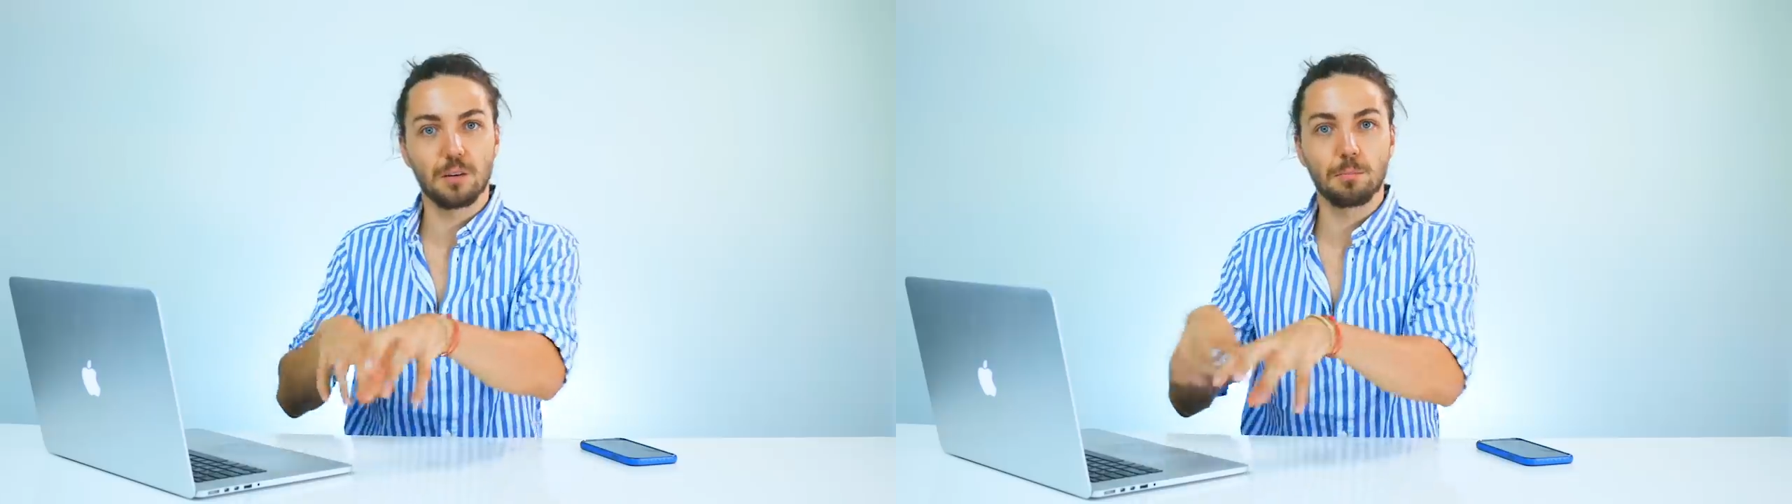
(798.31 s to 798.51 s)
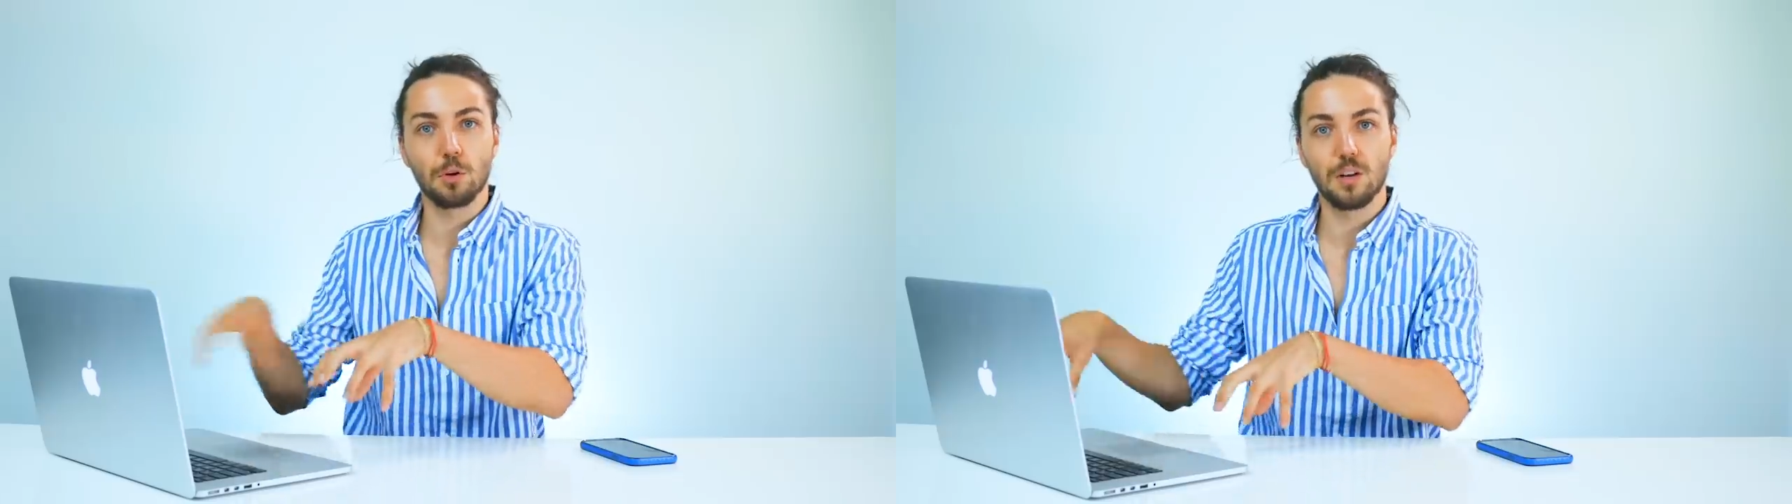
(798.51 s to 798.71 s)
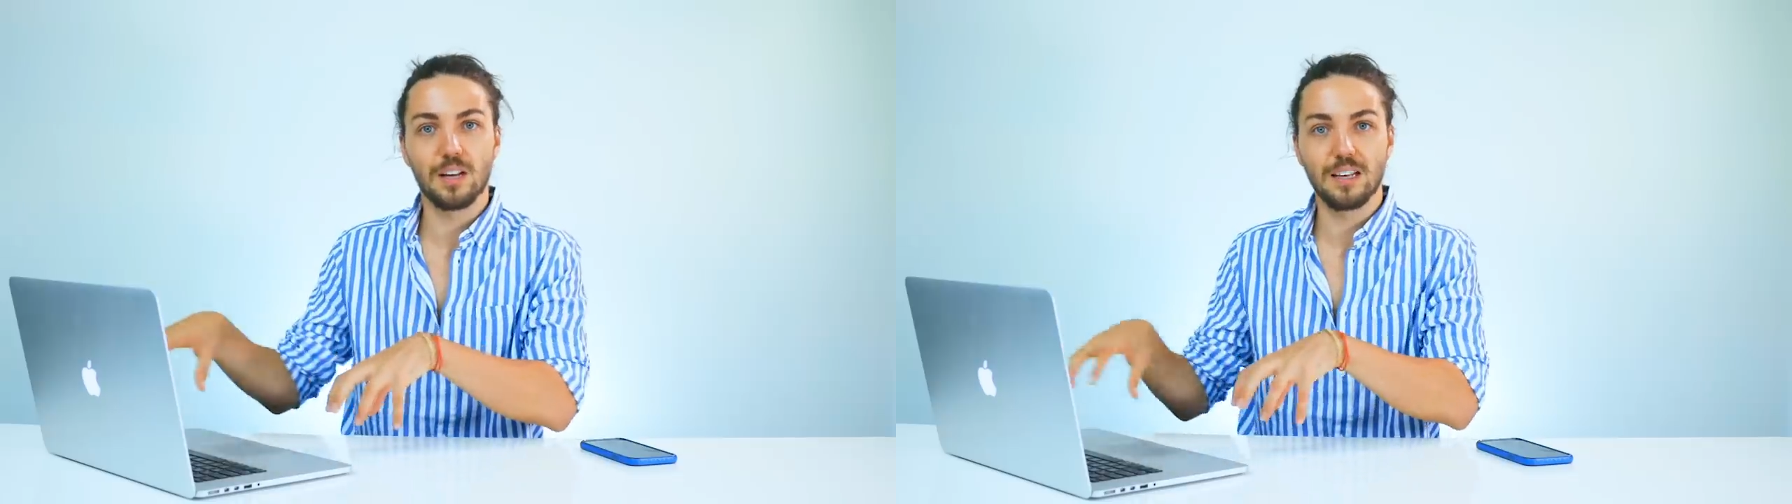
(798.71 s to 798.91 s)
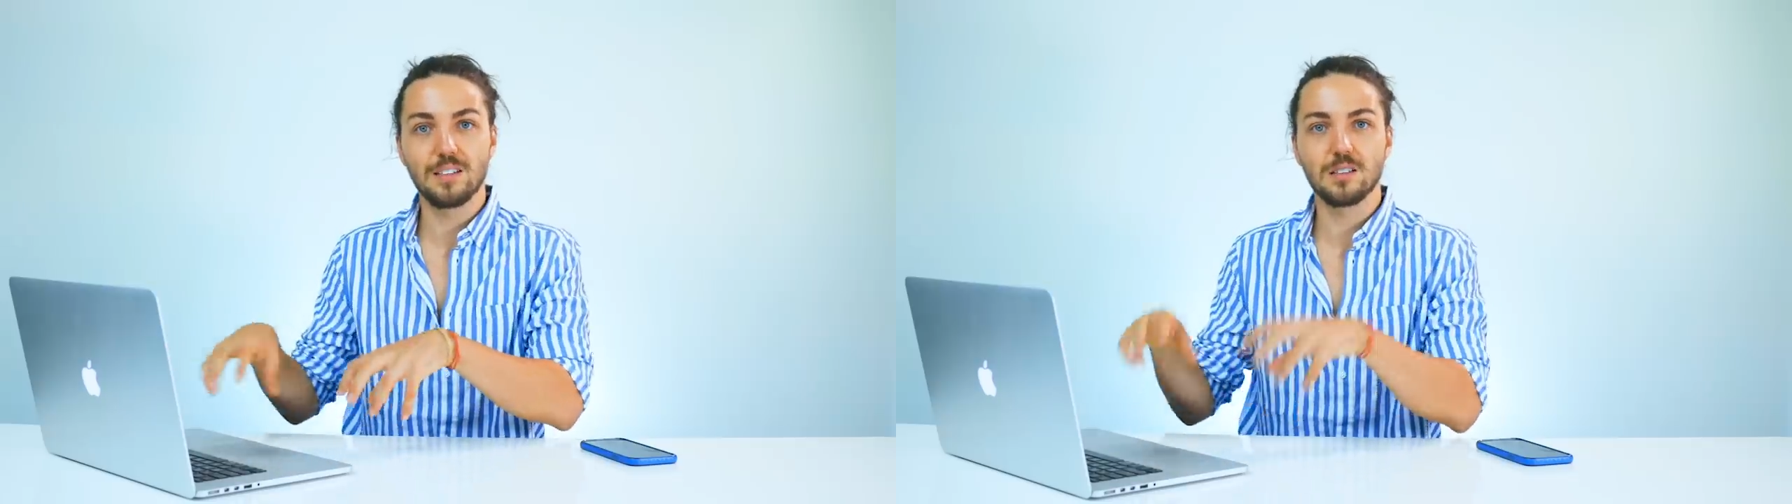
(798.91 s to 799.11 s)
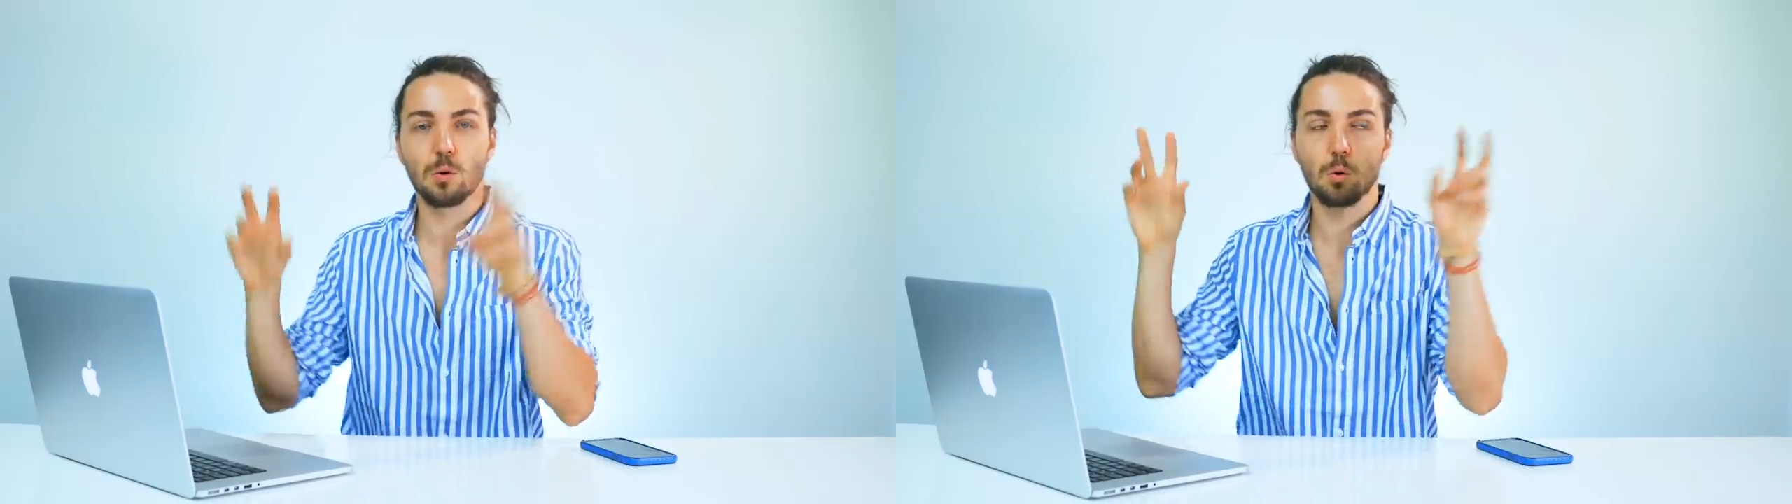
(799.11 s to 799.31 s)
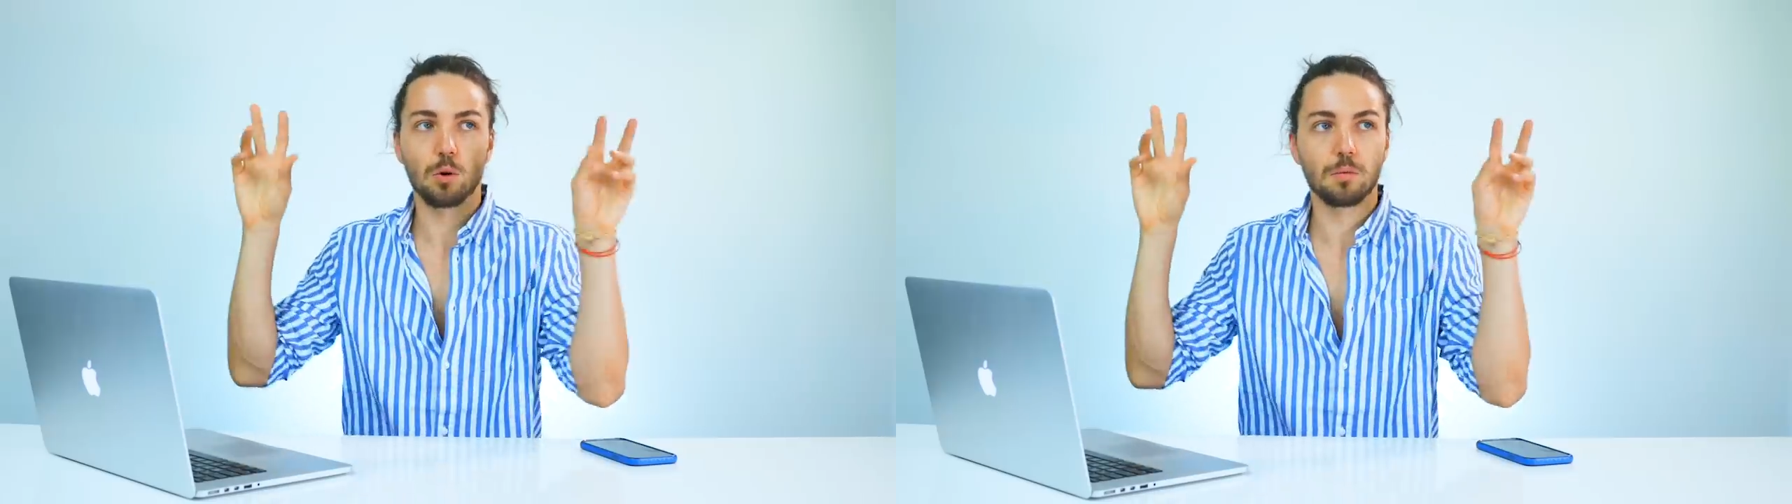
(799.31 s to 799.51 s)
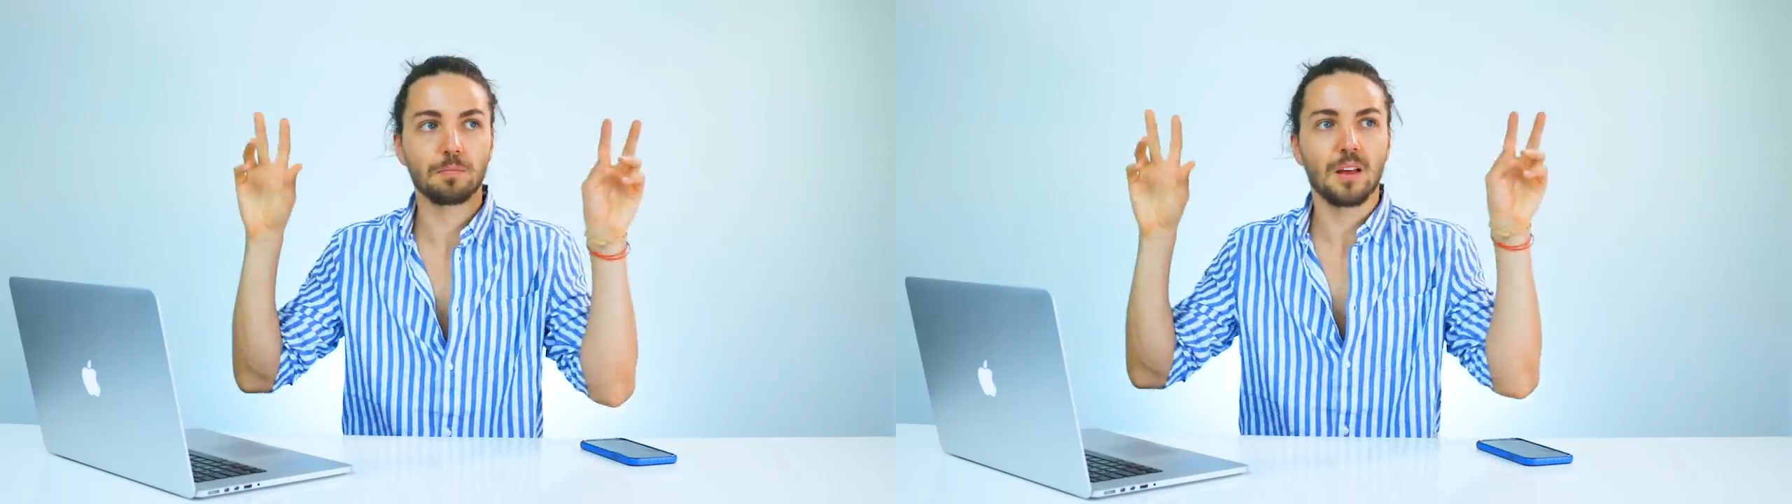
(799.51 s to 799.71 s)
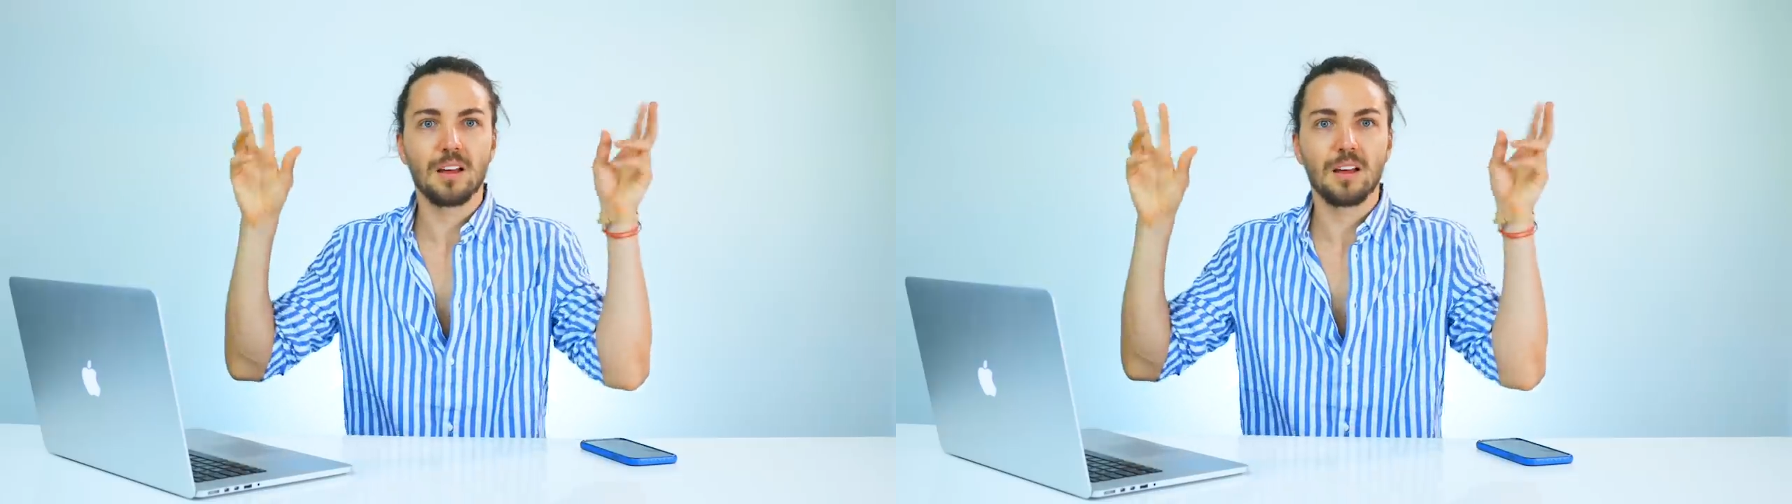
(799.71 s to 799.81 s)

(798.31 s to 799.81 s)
communities or